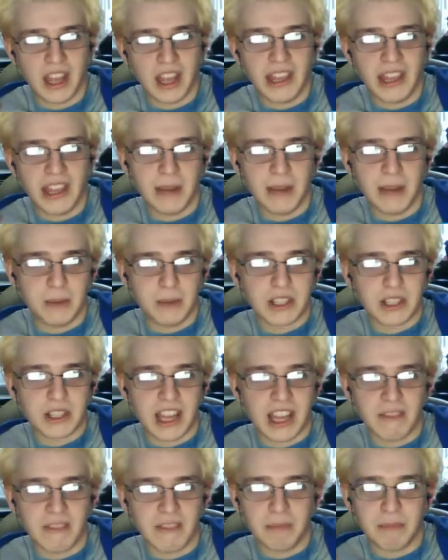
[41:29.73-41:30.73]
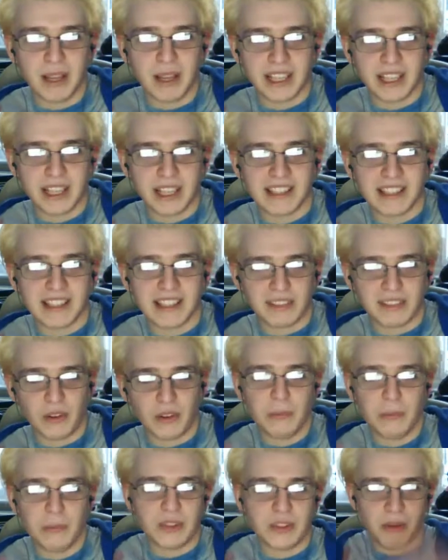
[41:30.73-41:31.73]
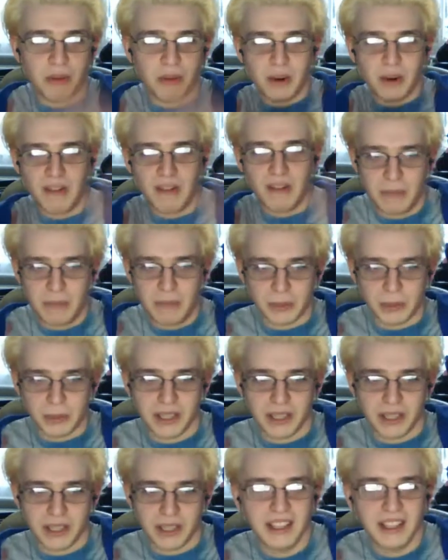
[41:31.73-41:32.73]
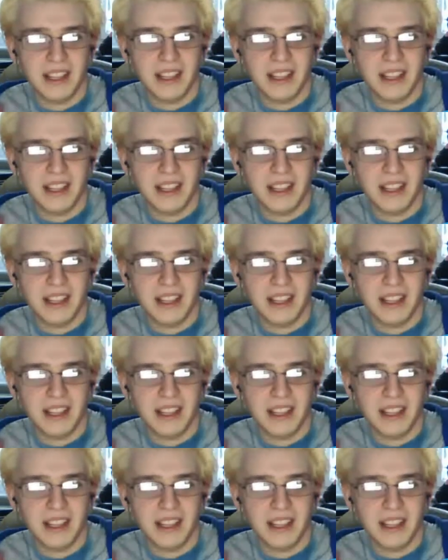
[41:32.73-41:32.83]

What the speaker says: and then we just have like guests from somewhere in between.